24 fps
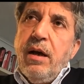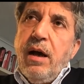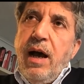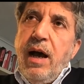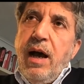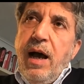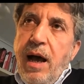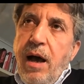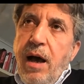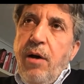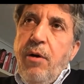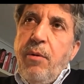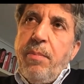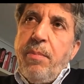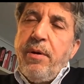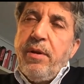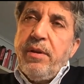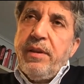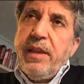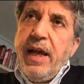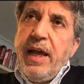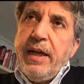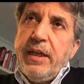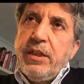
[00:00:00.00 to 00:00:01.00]
our
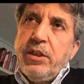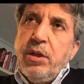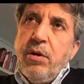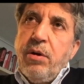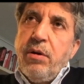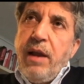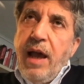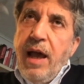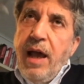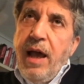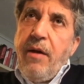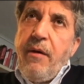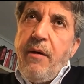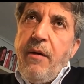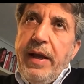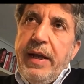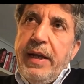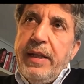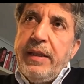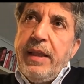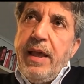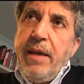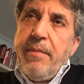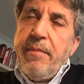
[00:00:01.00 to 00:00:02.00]
production, our
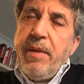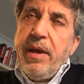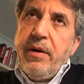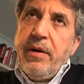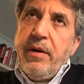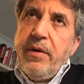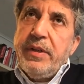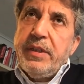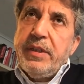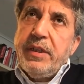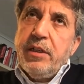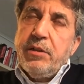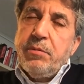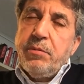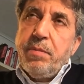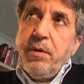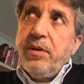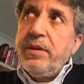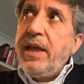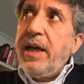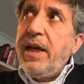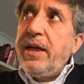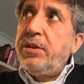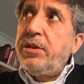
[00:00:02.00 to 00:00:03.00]
academic research
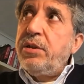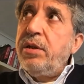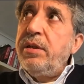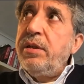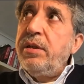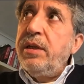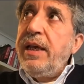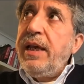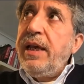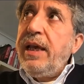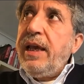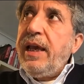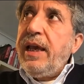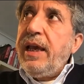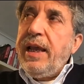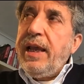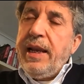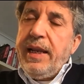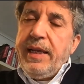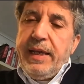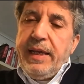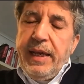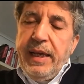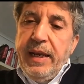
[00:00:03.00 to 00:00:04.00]
production
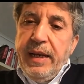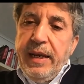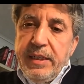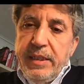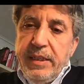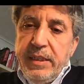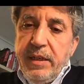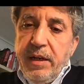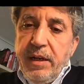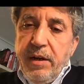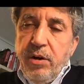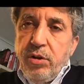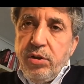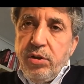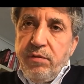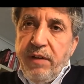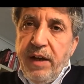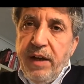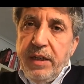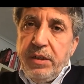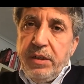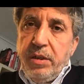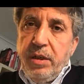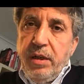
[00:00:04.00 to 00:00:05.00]
in a serious
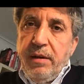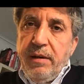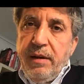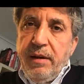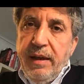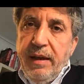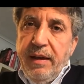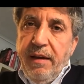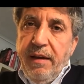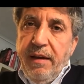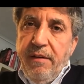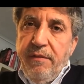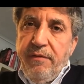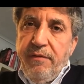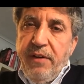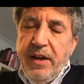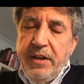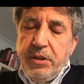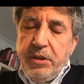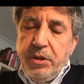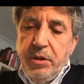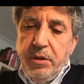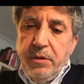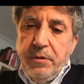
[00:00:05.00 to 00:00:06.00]

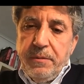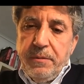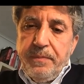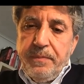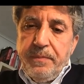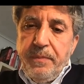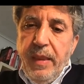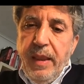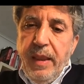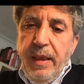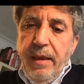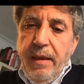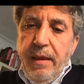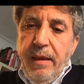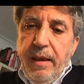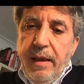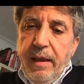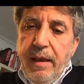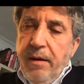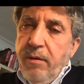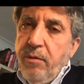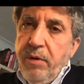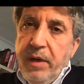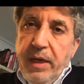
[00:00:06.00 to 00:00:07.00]
fashion.
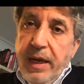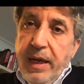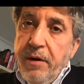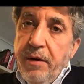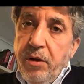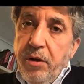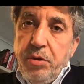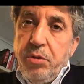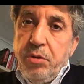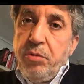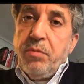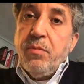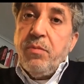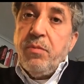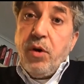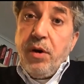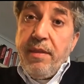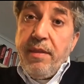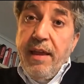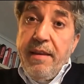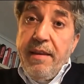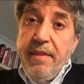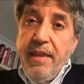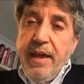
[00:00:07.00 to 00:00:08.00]
We cannot do more
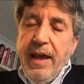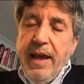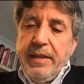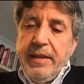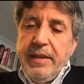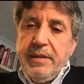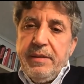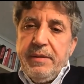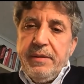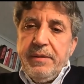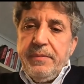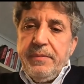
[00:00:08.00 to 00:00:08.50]
than that.